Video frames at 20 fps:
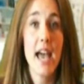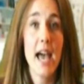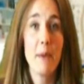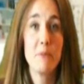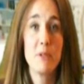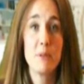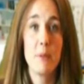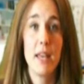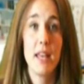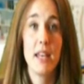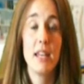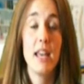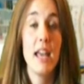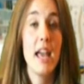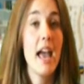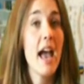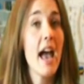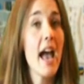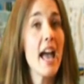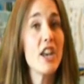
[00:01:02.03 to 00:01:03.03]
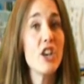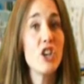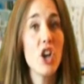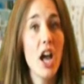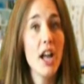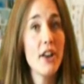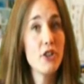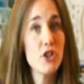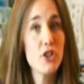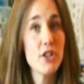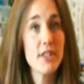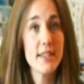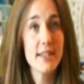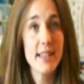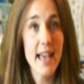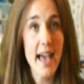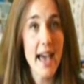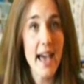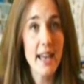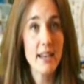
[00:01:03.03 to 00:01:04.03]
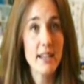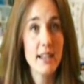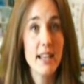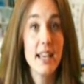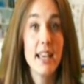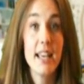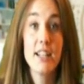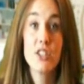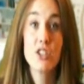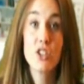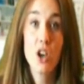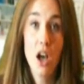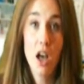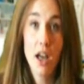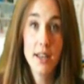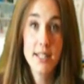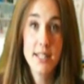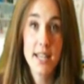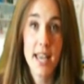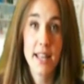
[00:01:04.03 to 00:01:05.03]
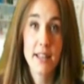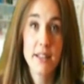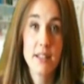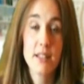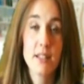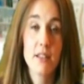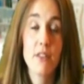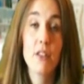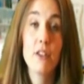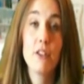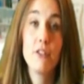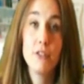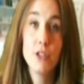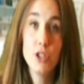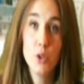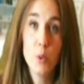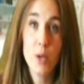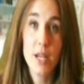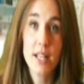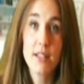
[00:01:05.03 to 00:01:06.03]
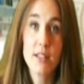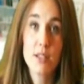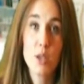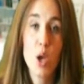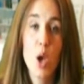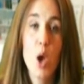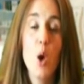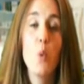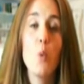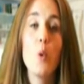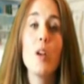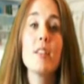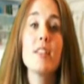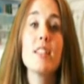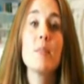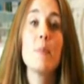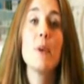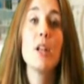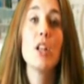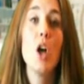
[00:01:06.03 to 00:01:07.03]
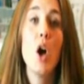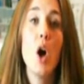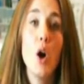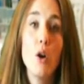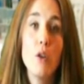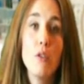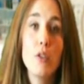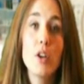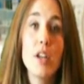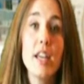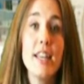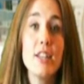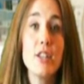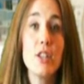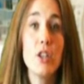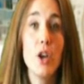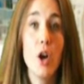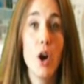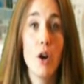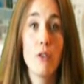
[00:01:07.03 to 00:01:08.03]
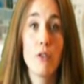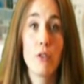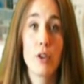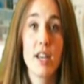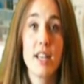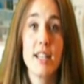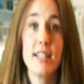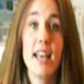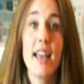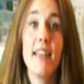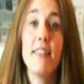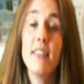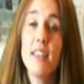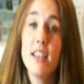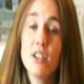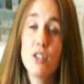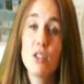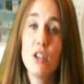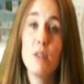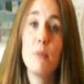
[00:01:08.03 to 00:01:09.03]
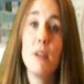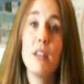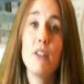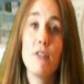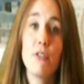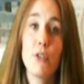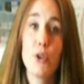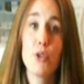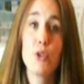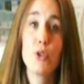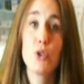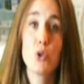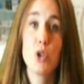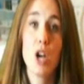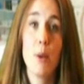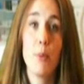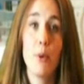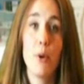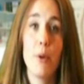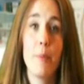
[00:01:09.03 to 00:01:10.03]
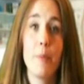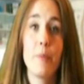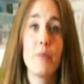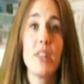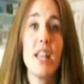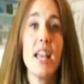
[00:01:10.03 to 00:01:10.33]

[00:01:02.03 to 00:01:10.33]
abdomen, and not just that, its contents, the fluids, will spill over into the ovaries, and this could mean further trouble.